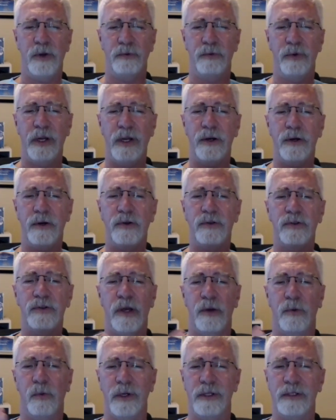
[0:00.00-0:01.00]
your readers,
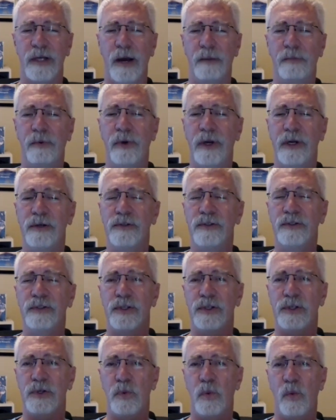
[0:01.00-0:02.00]
and what type of readers
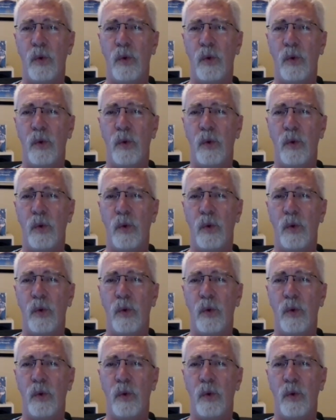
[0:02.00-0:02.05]
do you